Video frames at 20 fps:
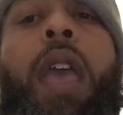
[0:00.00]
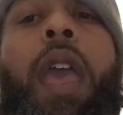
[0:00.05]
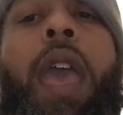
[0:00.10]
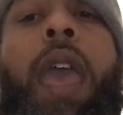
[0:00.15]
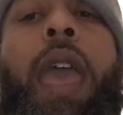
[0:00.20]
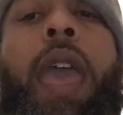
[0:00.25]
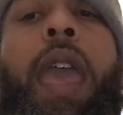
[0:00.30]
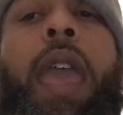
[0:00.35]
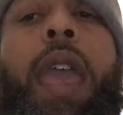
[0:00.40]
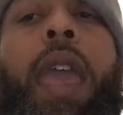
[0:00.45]

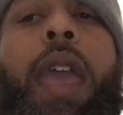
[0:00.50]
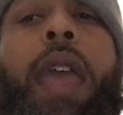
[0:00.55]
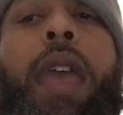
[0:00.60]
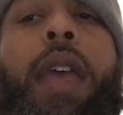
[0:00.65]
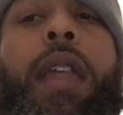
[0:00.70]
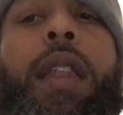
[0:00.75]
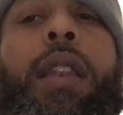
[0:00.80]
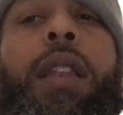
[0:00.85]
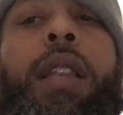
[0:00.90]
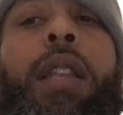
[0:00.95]

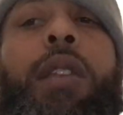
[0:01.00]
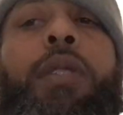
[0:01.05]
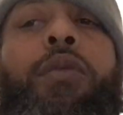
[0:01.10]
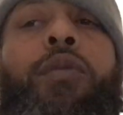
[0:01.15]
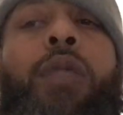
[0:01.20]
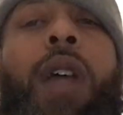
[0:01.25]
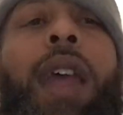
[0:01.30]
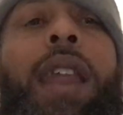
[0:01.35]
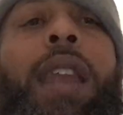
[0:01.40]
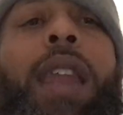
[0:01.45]
And
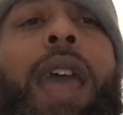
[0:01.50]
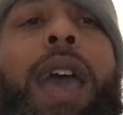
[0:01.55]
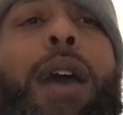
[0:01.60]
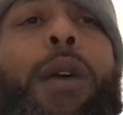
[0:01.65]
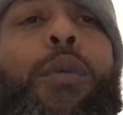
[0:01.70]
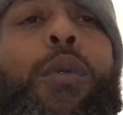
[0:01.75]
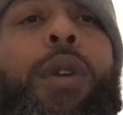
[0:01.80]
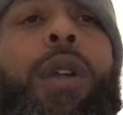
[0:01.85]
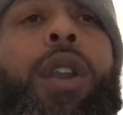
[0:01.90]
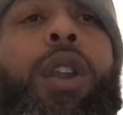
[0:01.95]
right now,
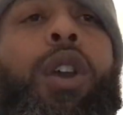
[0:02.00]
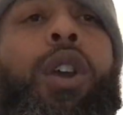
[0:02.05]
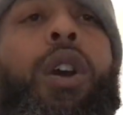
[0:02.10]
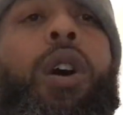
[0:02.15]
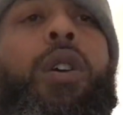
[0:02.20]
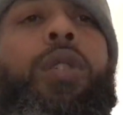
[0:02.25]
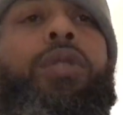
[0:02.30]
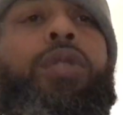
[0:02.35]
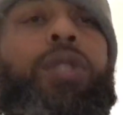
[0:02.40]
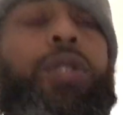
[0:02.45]
we're in a
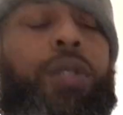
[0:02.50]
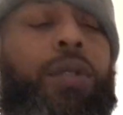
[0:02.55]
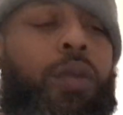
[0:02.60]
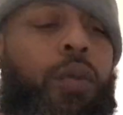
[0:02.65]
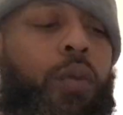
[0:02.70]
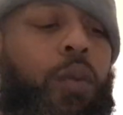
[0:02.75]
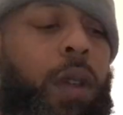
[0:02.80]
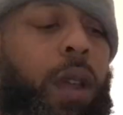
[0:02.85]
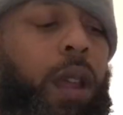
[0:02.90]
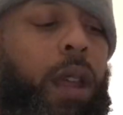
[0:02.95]
culture
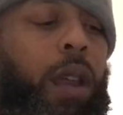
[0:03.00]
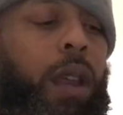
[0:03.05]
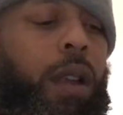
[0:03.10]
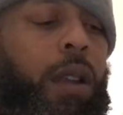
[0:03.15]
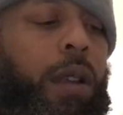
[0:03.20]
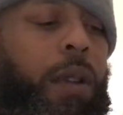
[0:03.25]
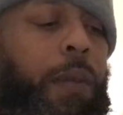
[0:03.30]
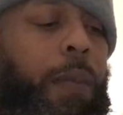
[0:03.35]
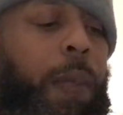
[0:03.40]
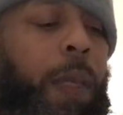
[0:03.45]

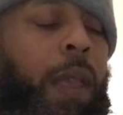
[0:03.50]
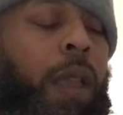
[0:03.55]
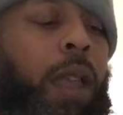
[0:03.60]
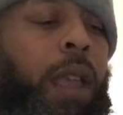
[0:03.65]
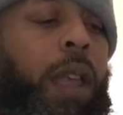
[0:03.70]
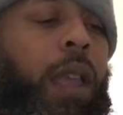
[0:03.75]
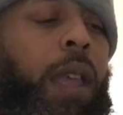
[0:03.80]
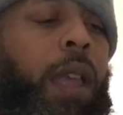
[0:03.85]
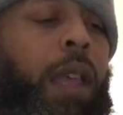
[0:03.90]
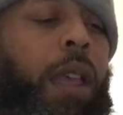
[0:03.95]
where
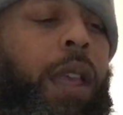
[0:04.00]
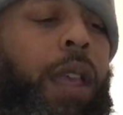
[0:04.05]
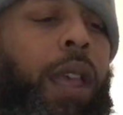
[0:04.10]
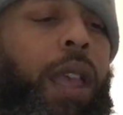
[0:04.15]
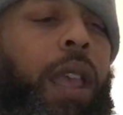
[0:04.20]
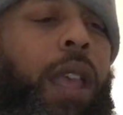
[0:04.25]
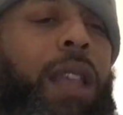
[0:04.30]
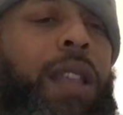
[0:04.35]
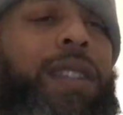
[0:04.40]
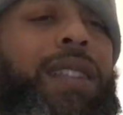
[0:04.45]

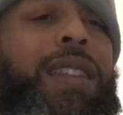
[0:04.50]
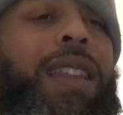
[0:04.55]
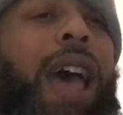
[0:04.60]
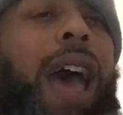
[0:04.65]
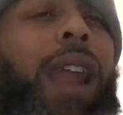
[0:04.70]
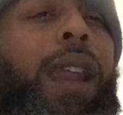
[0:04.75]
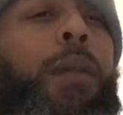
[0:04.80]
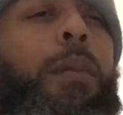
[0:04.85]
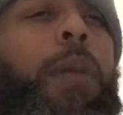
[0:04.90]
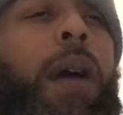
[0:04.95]
it's
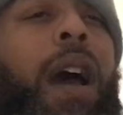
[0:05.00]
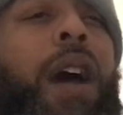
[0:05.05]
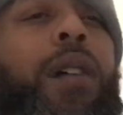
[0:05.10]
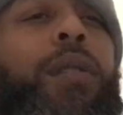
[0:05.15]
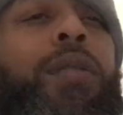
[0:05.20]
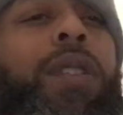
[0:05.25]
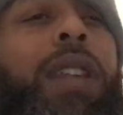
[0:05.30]
not about